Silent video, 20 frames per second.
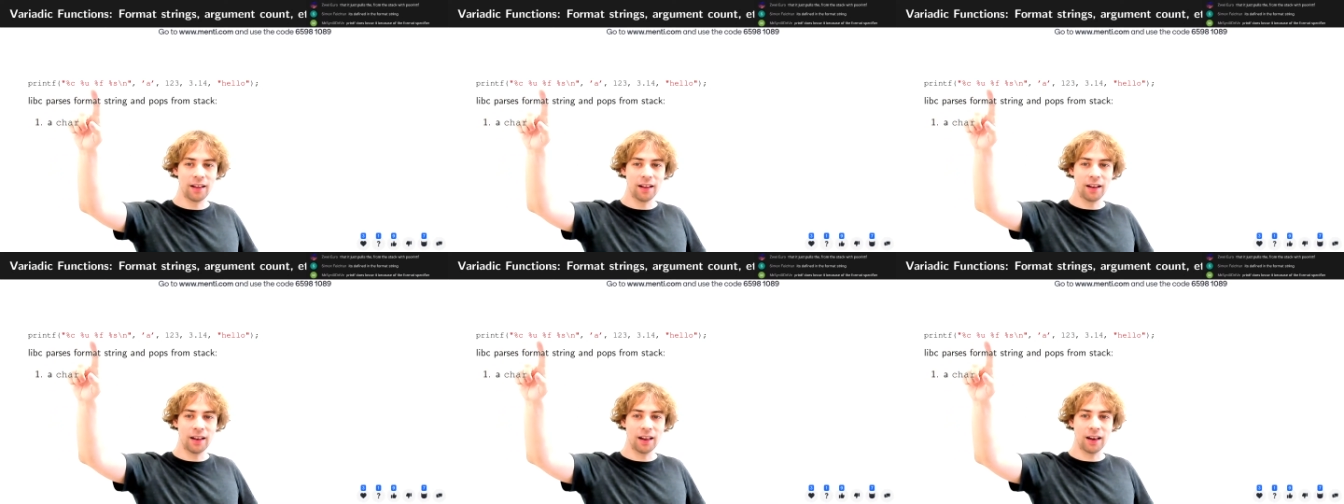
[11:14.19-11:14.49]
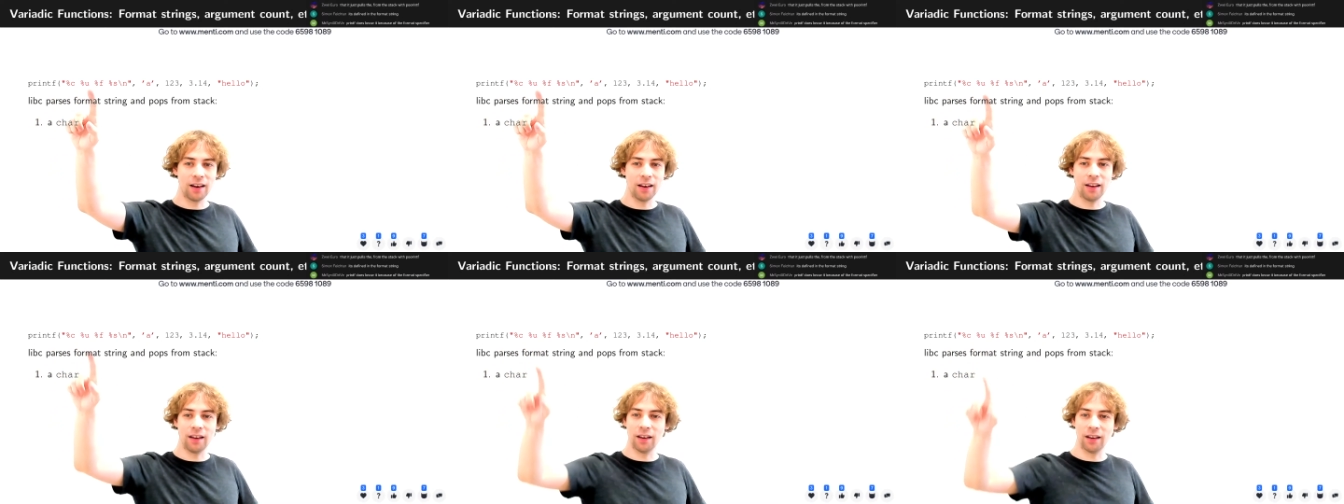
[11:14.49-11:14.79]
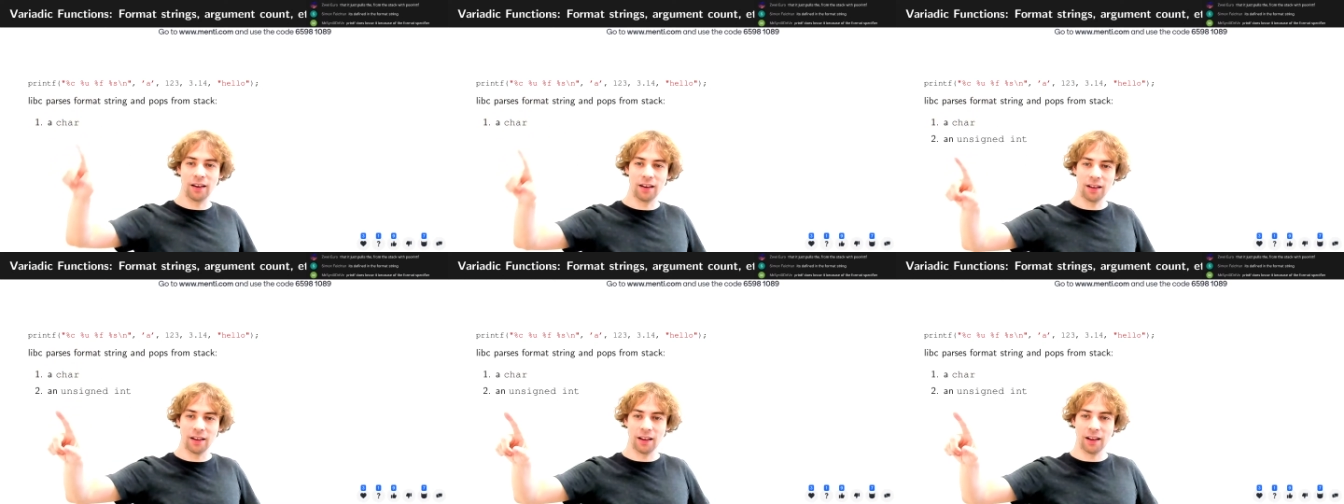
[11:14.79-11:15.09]
then
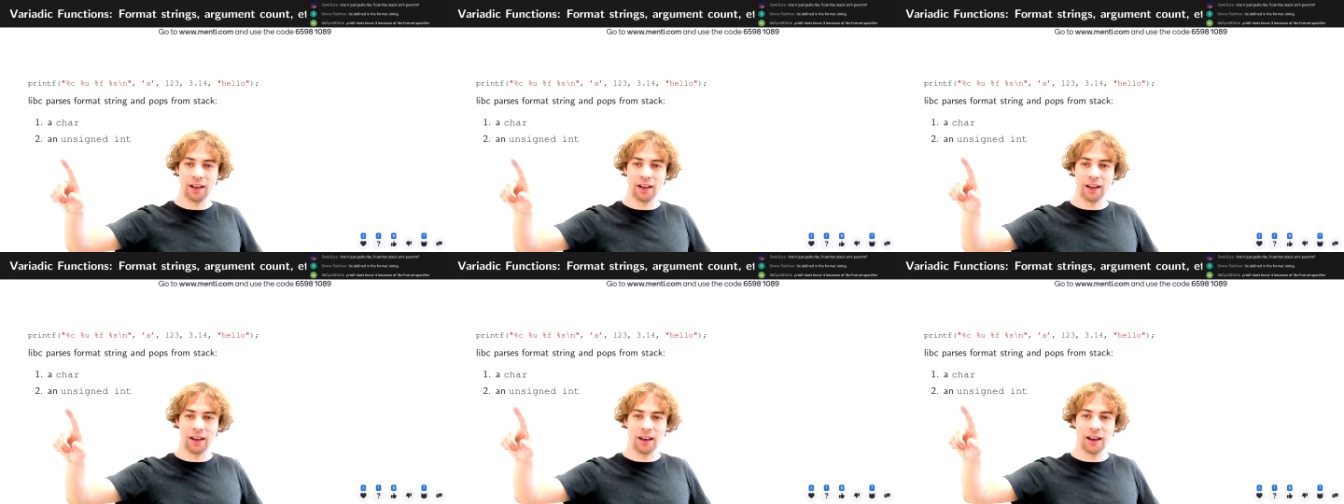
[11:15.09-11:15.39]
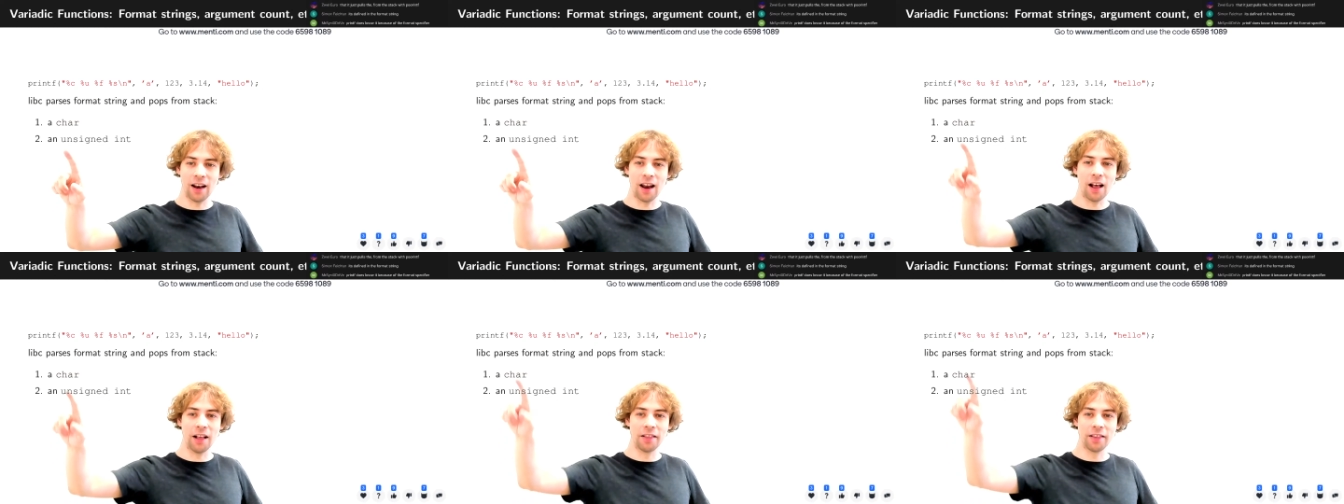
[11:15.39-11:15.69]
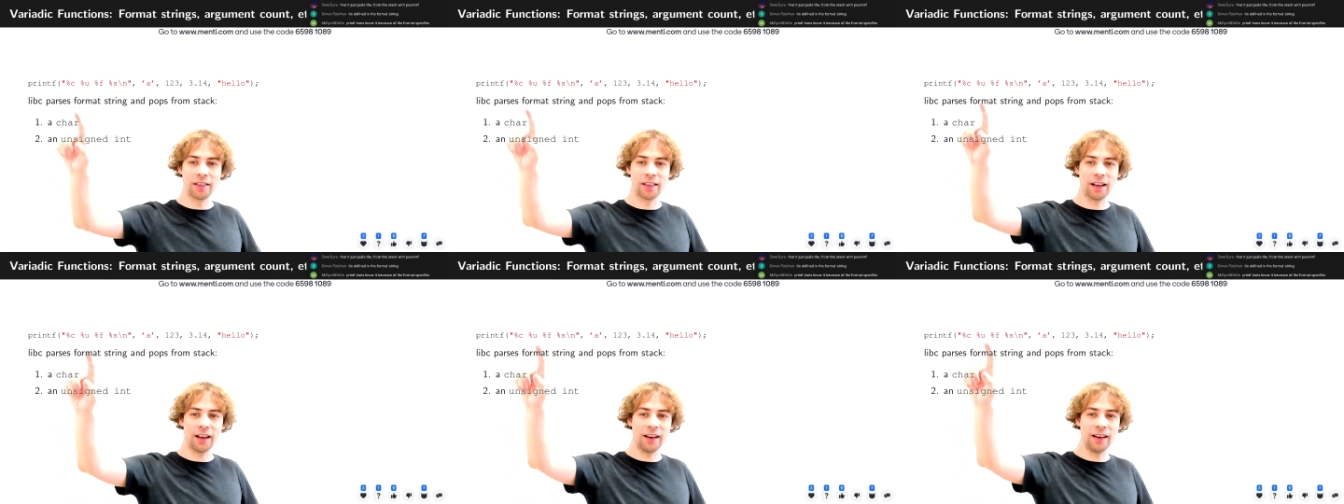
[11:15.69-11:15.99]
an
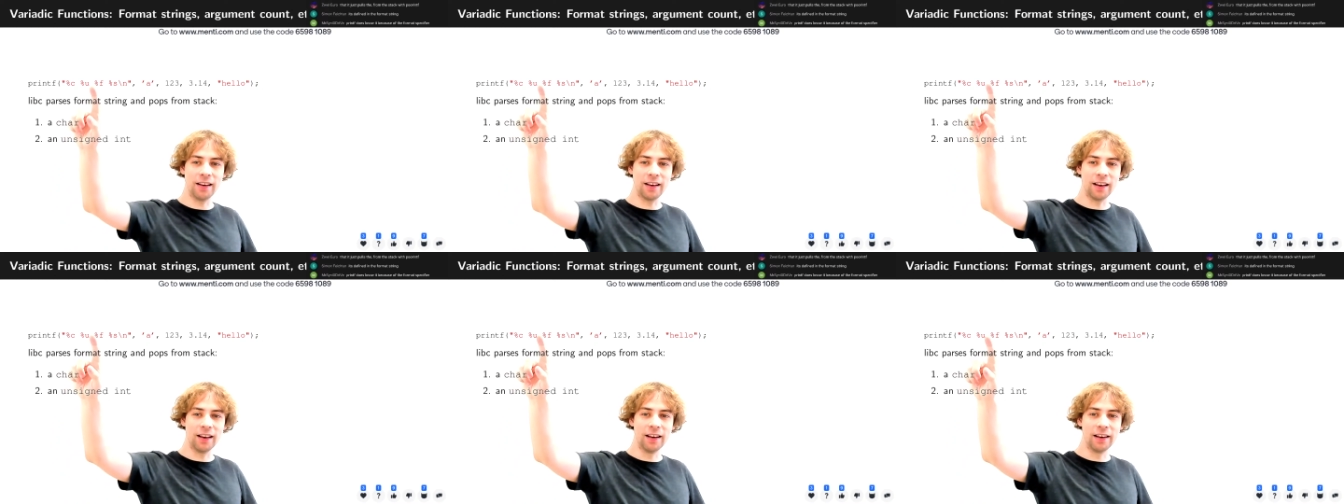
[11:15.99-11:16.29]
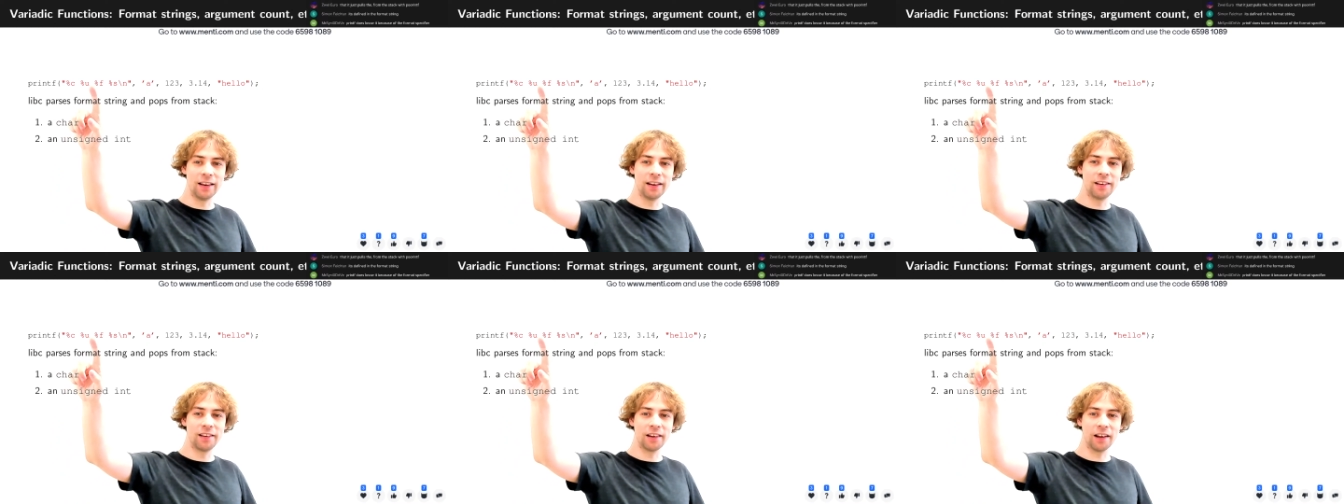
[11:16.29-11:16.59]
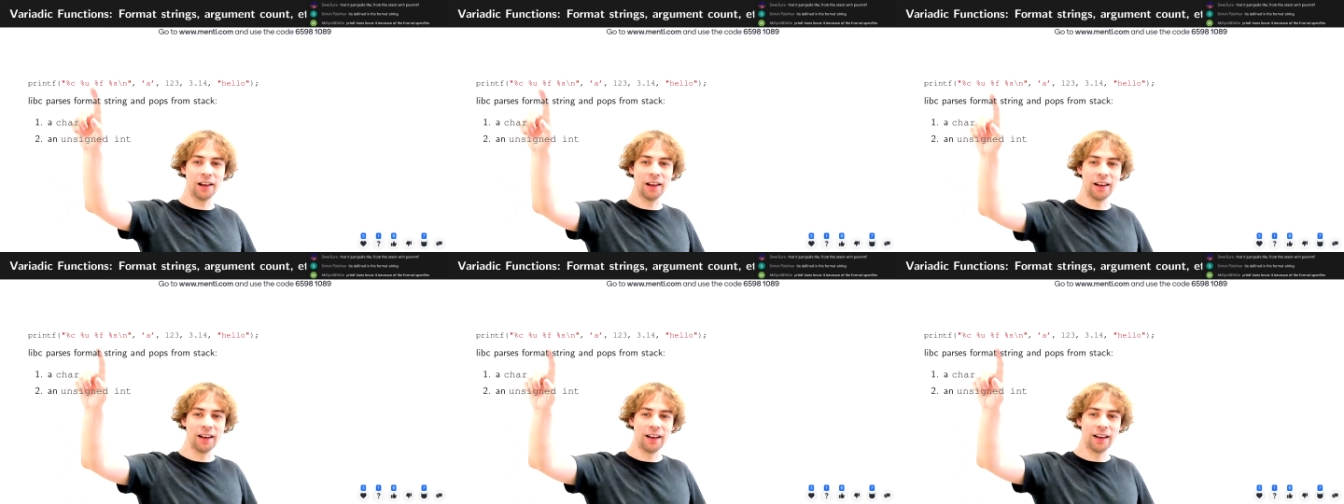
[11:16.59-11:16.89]
unsigned
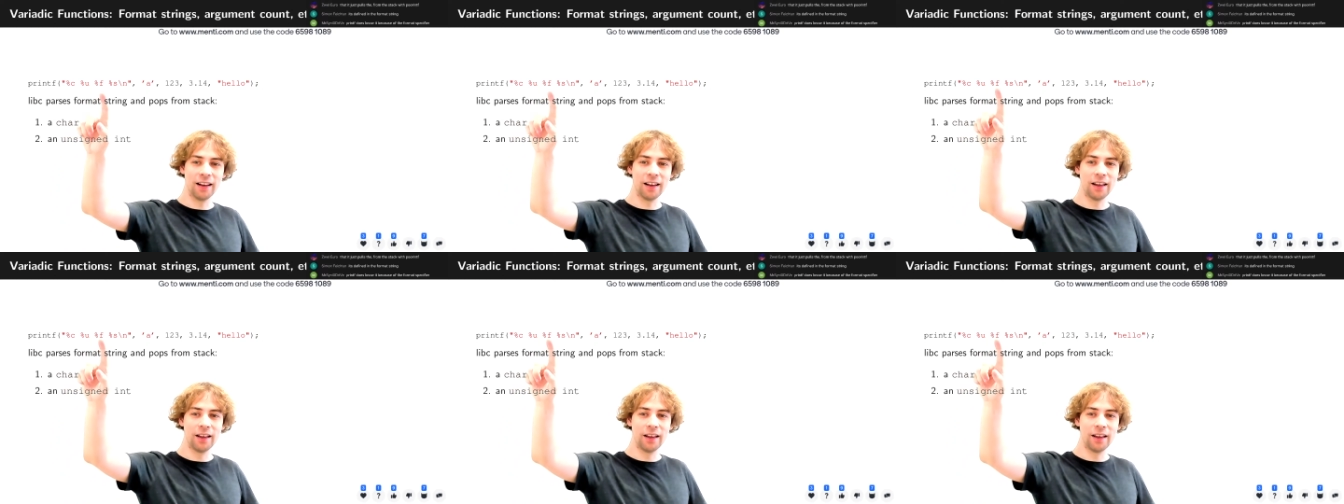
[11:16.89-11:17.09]
integer,